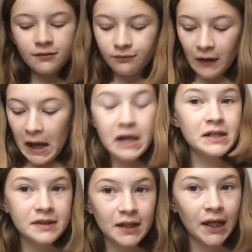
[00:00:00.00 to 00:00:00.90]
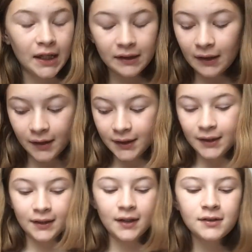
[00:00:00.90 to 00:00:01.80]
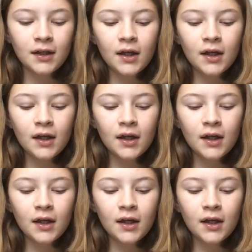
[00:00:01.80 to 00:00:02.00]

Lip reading: didn't fit anything in that I needed.